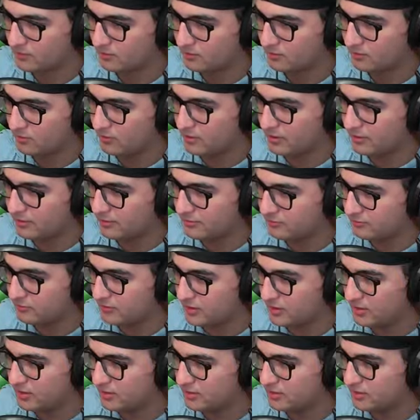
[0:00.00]
Why?
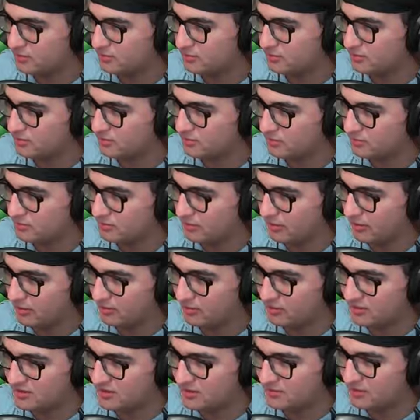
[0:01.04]
Why?
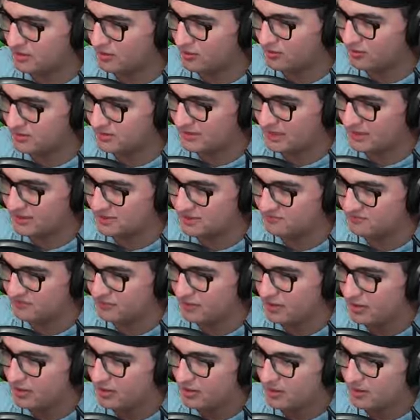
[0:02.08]
That seemed a little excessive.
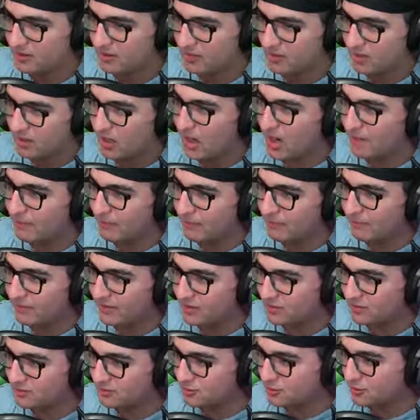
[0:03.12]
All right,
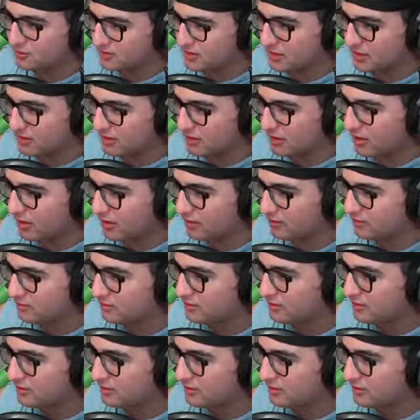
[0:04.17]
Peppermint, your thing, girl.